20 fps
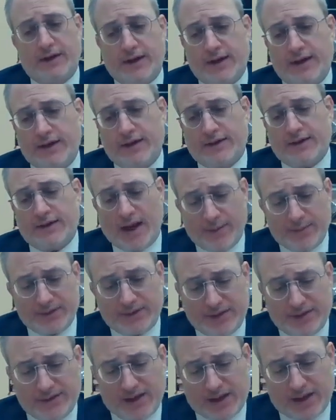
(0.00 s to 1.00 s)
a
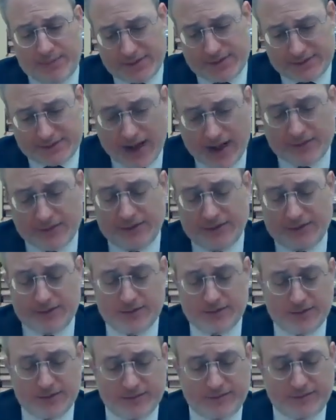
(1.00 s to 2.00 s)
commentary that can be found
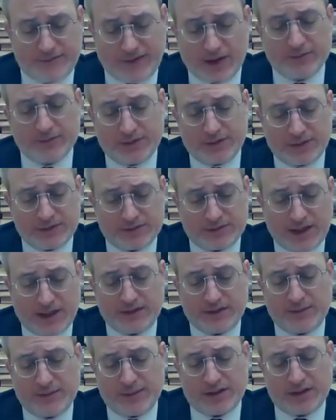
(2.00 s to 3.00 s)
in your
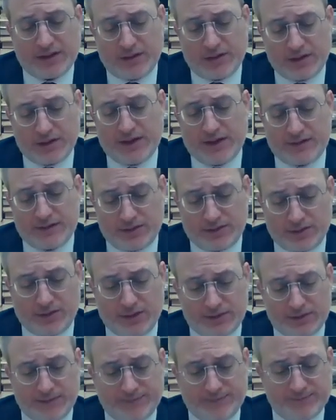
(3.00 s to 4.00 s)
standard Mikra
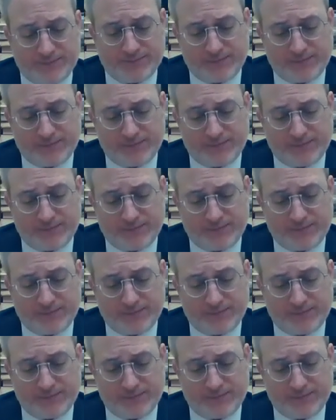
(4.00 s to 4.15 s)
Gitulot.